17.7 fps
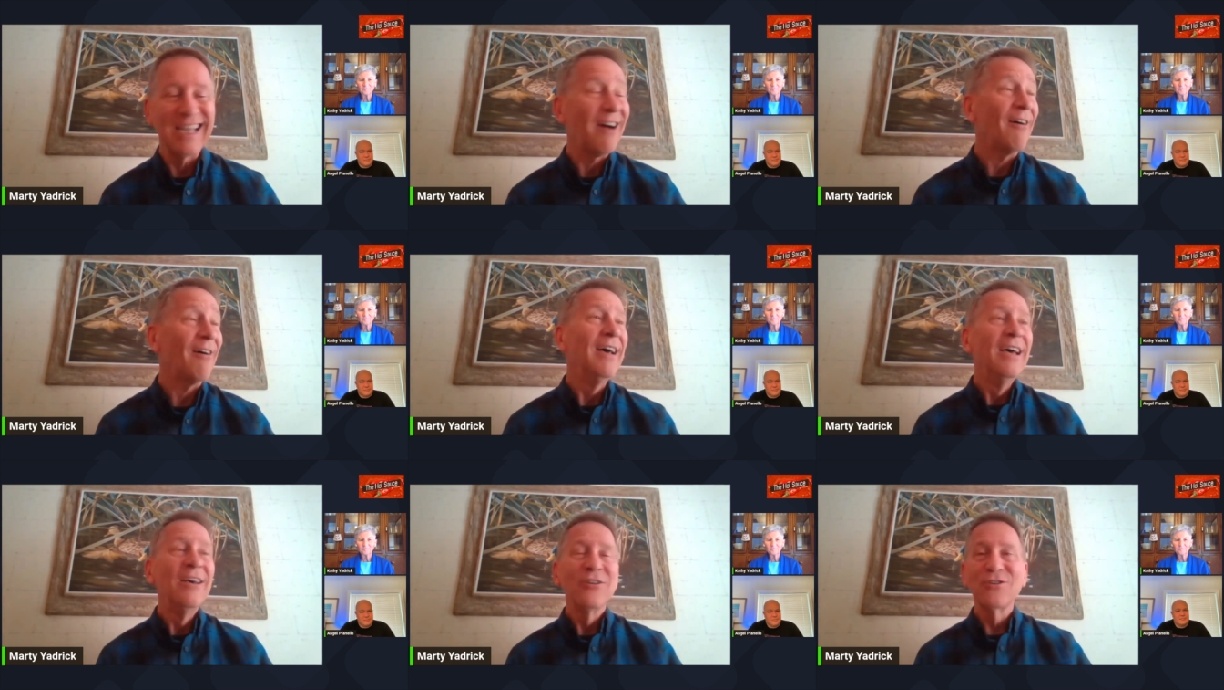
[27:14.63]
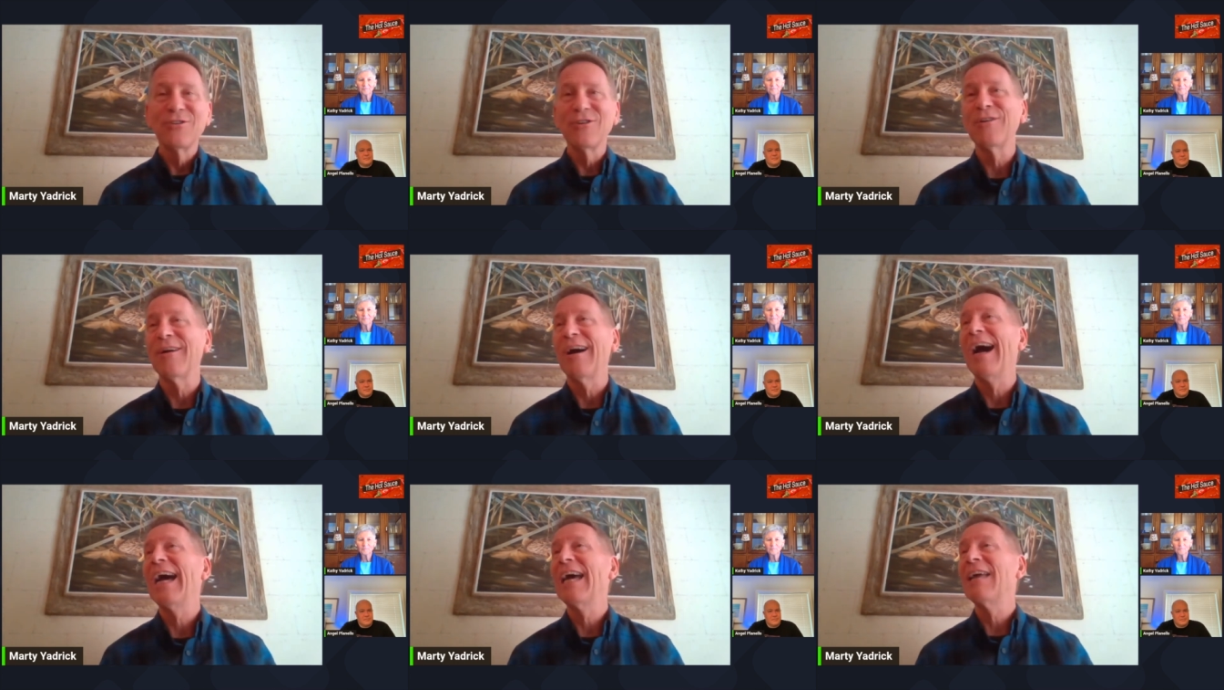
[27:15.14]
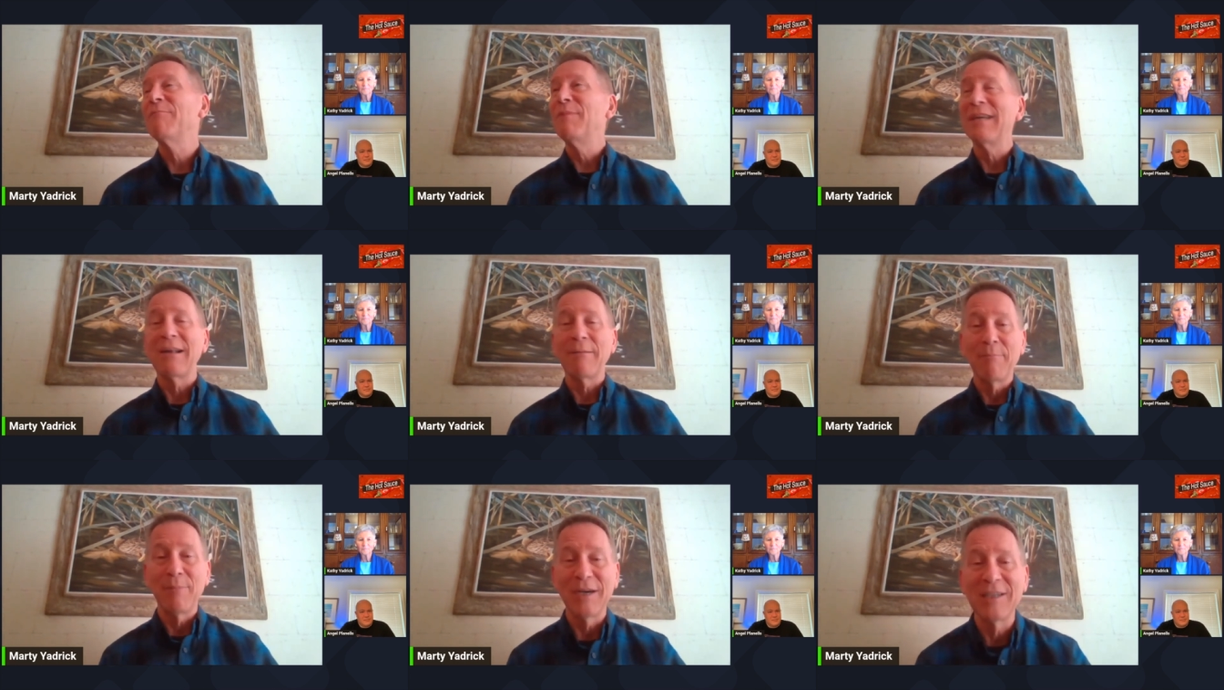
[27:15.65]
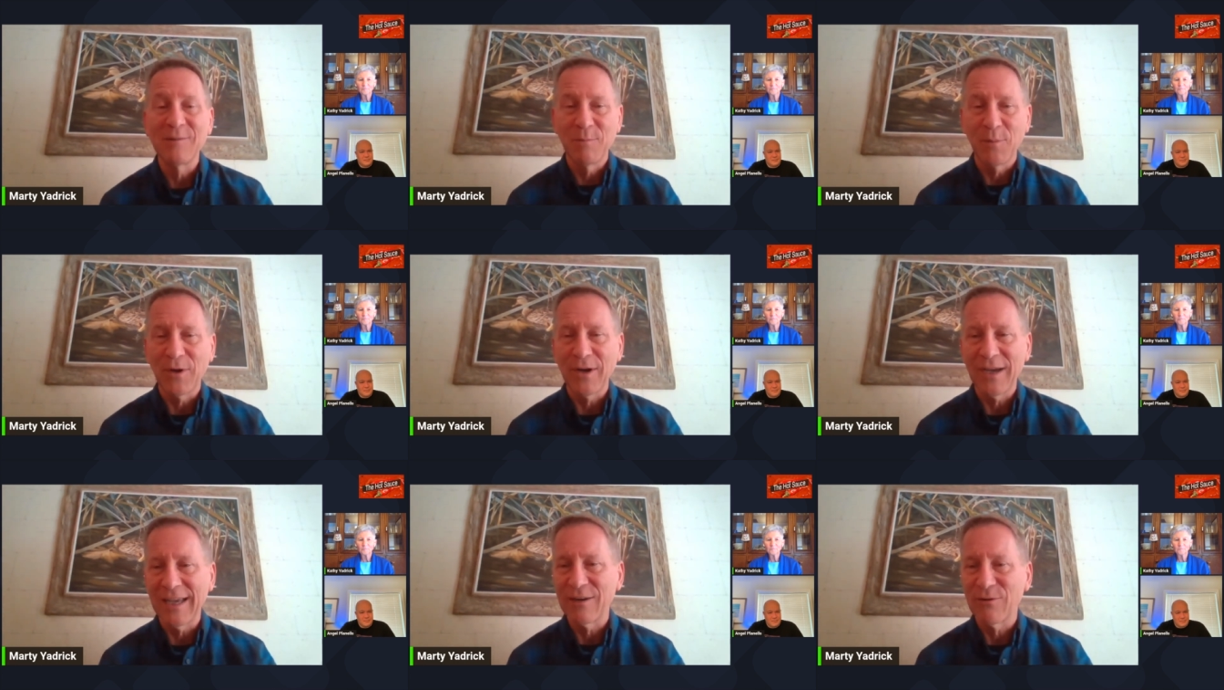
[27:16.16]
Now, sure, I had been a
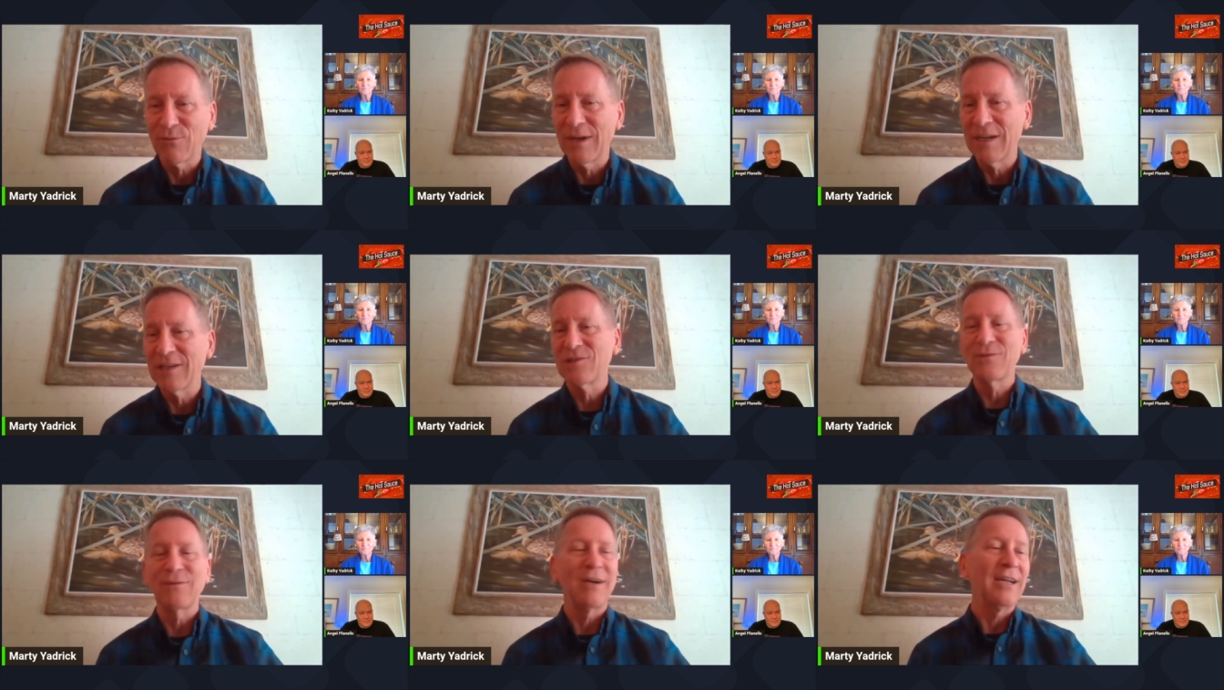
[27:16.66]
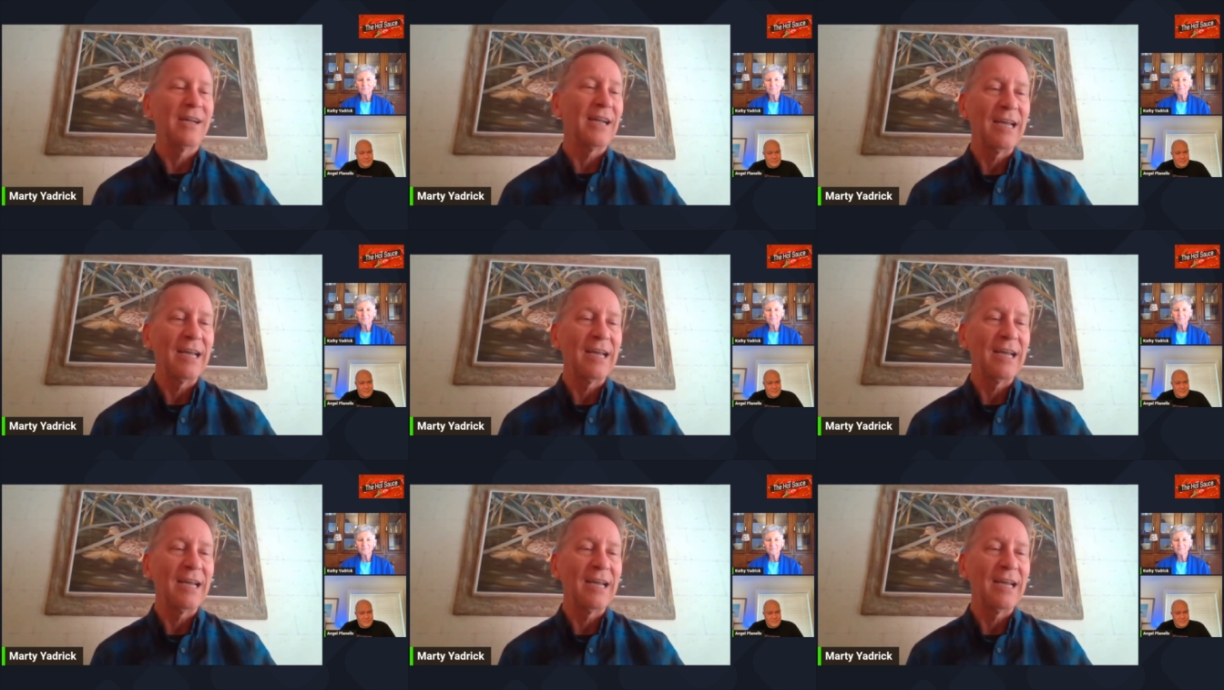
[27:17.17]
busboy at a restaurant.